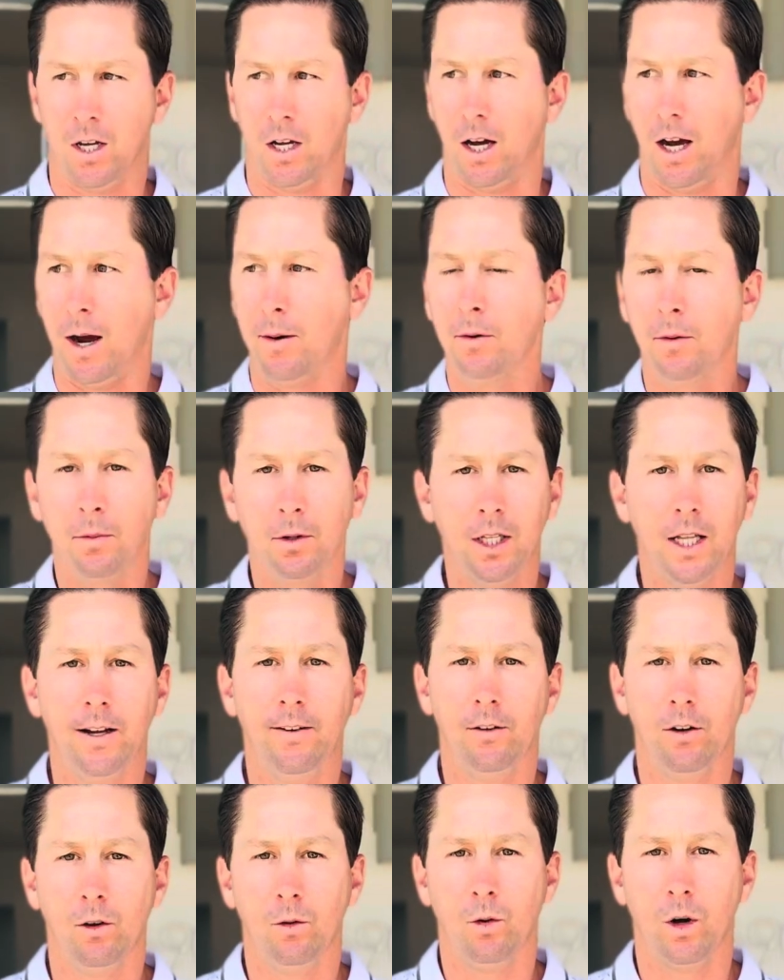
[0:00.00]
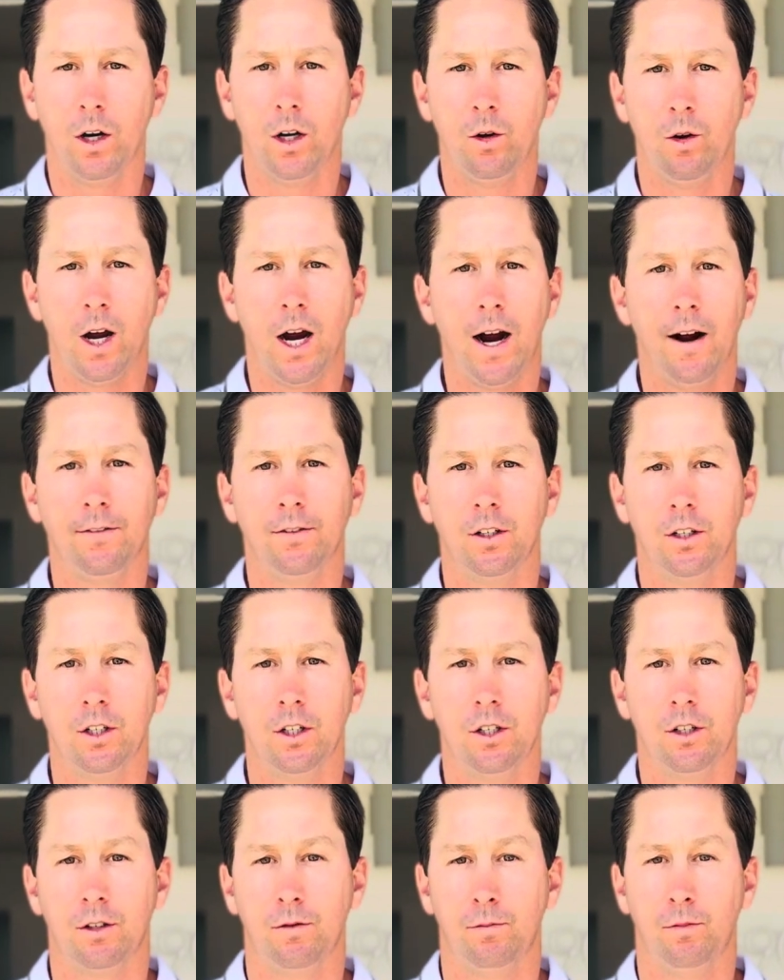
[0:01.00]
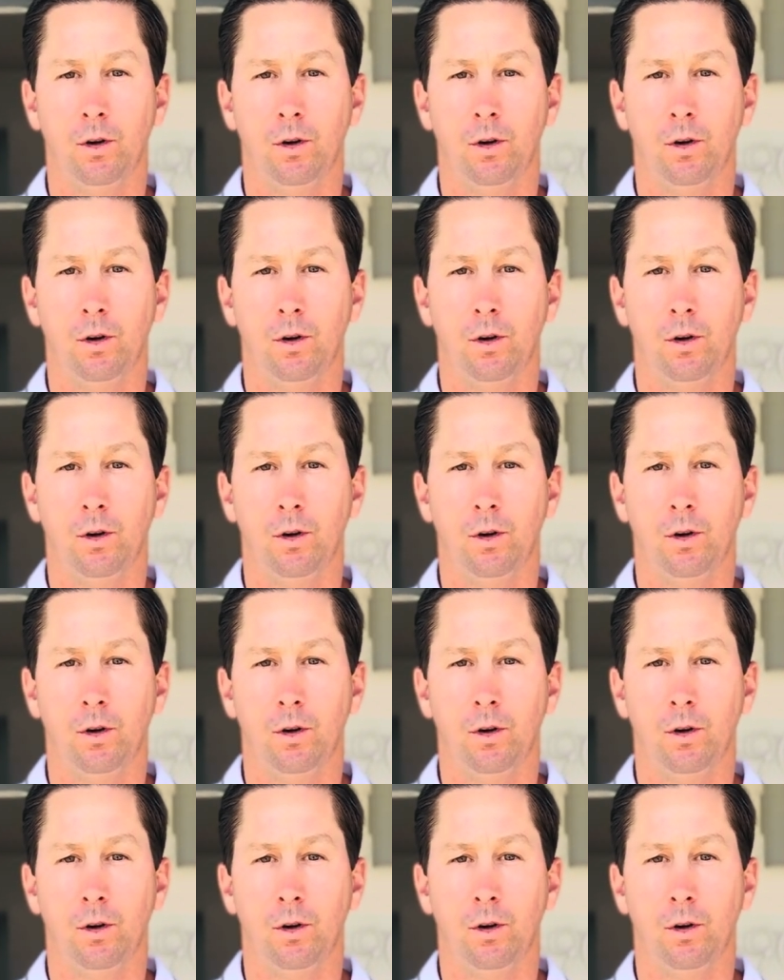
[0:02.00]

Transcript: I'm a believer where you have to just